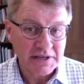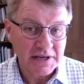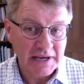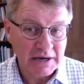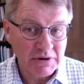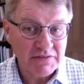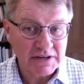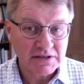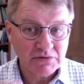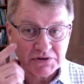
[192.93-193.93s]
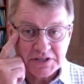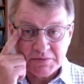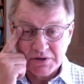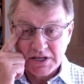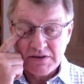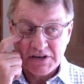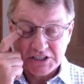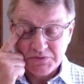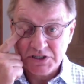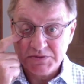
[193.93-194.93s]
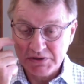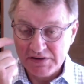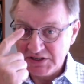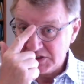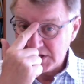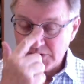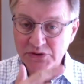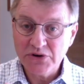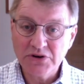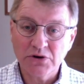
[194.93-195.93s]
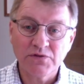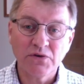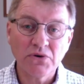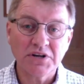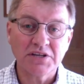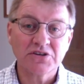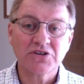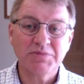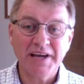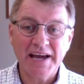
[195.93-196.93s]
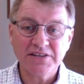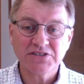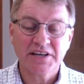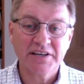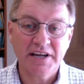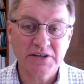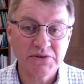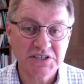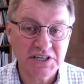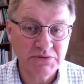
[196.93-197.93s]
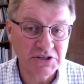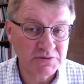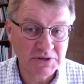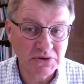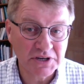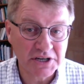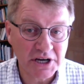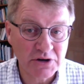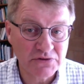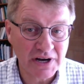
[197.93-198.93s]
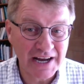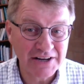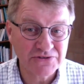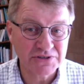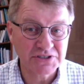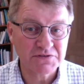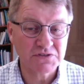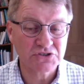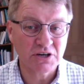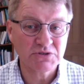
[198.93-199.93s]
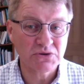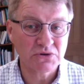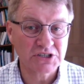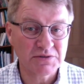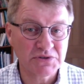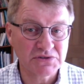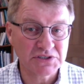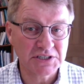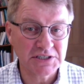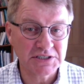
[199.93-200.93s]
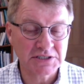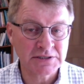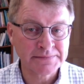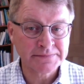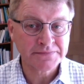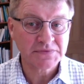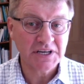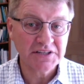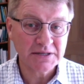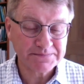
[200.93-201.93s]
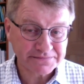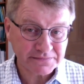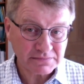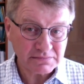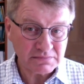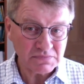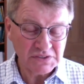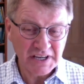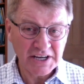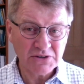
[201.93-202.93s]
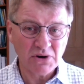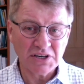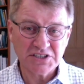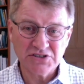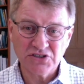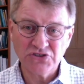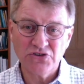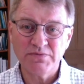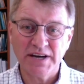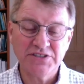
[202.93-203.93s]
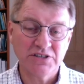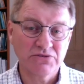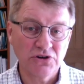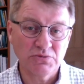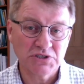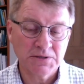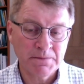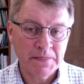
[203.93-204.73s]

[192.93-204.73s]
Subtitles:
However, experts believe there's another 30 or 40 that could be added to that category. So we could be looking at over 100 different types of autoimmune diseases. And they're categorized into two major groups.